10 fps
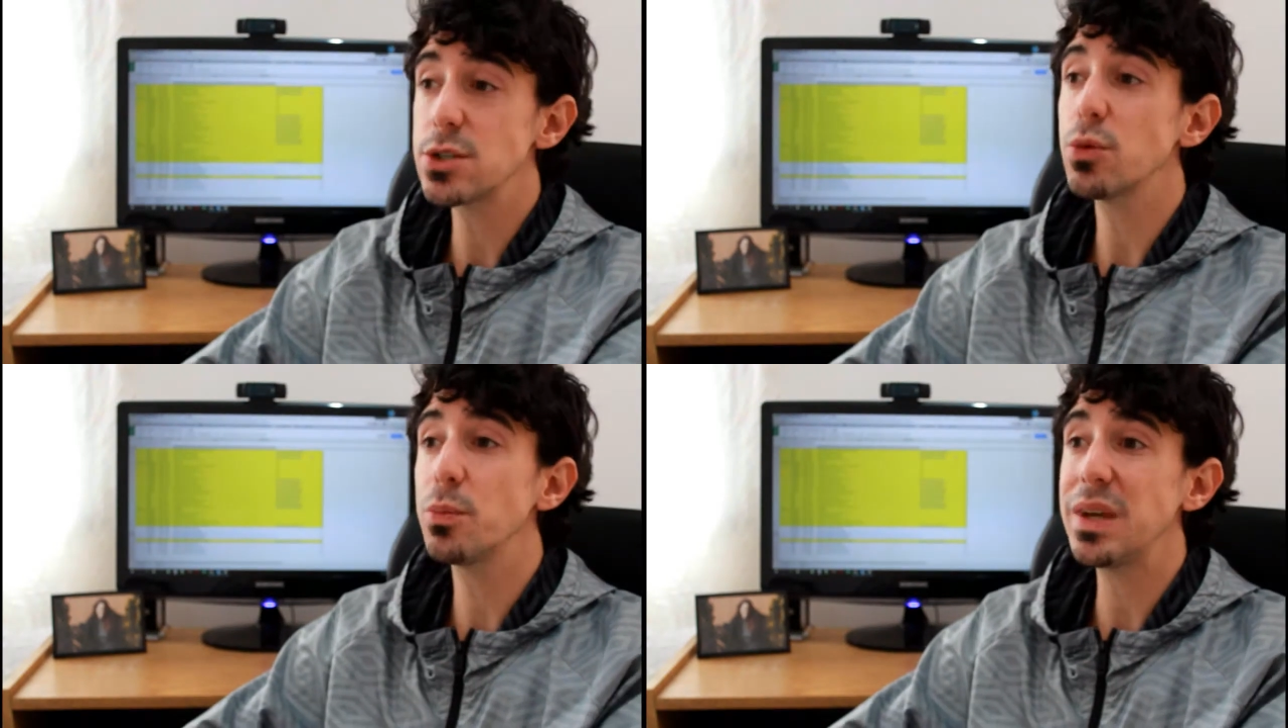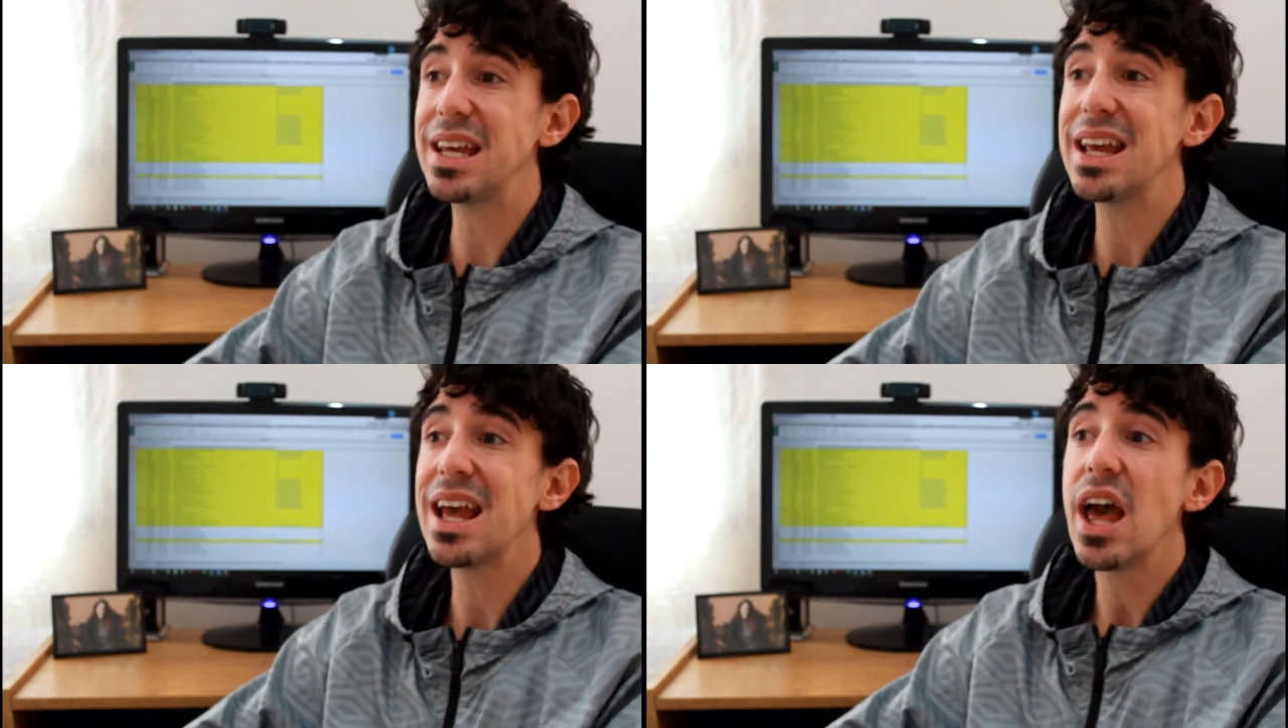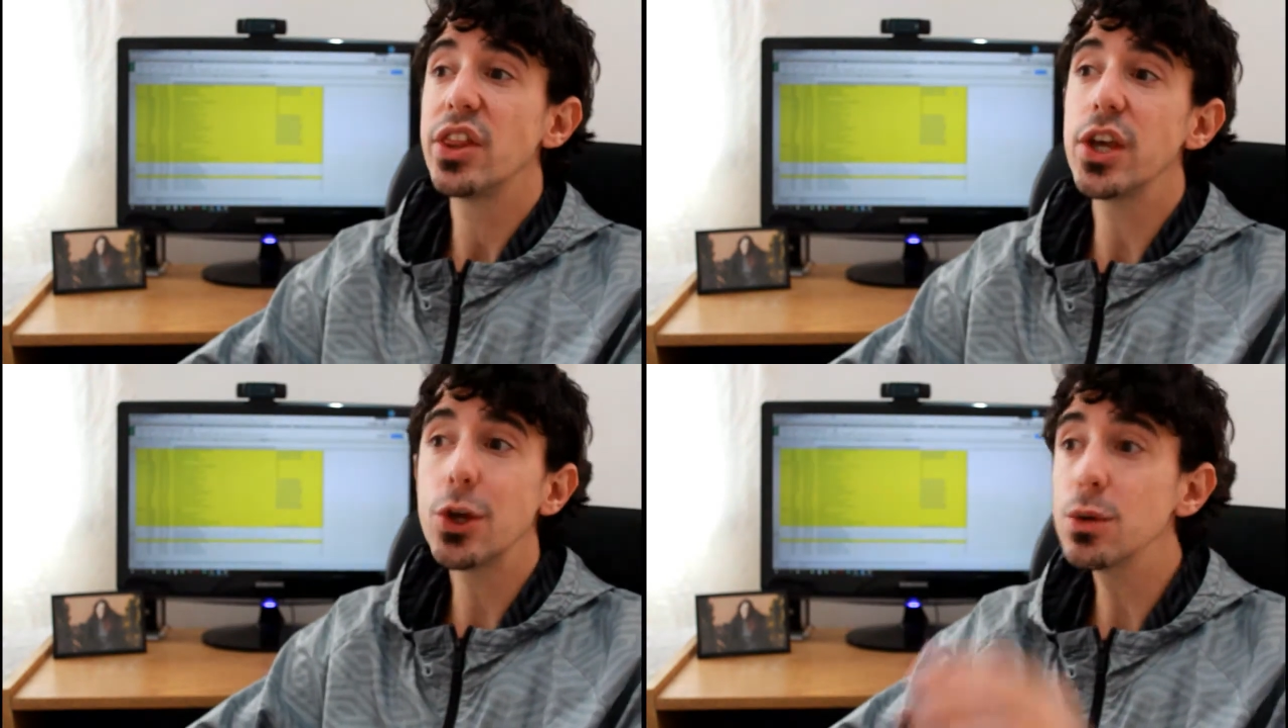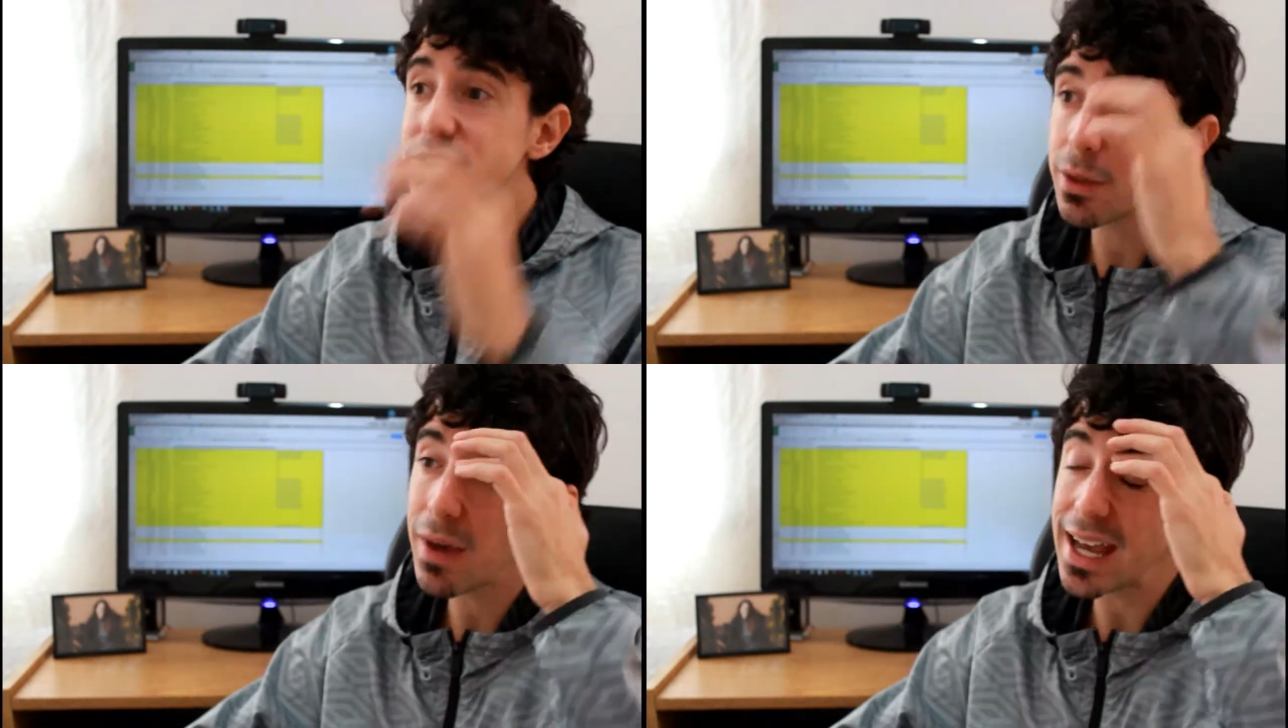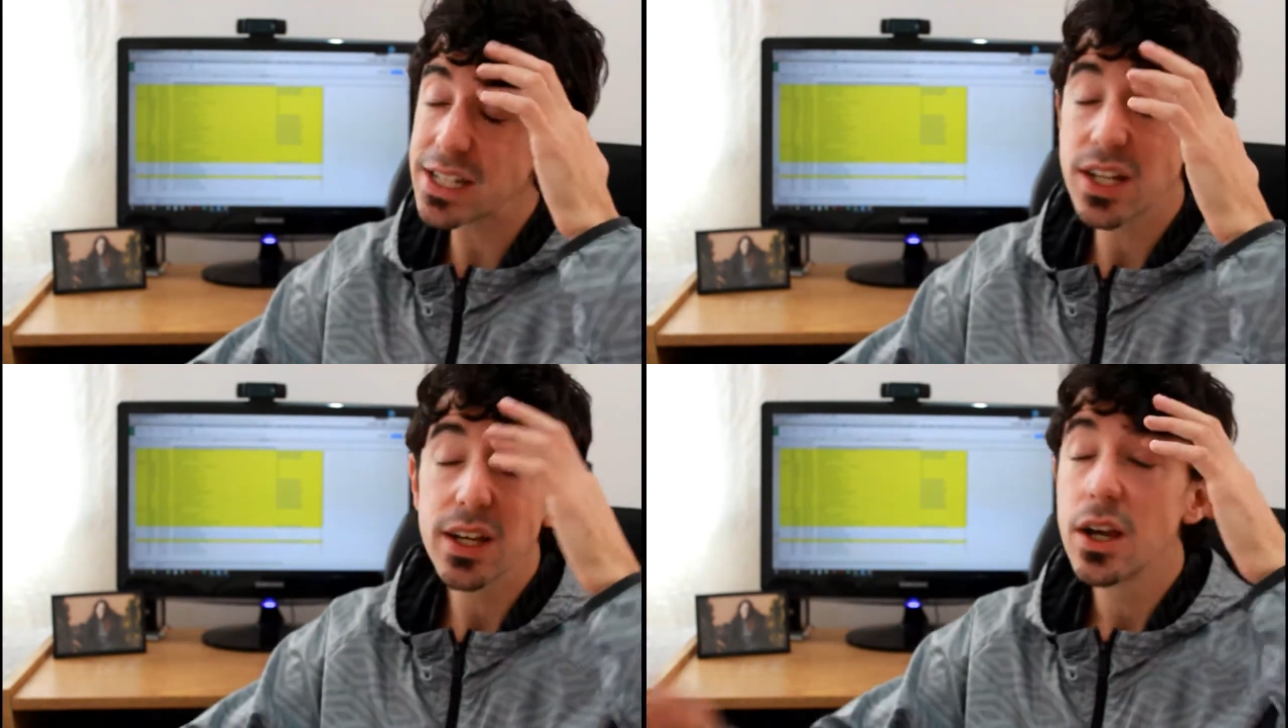this would be the ultimate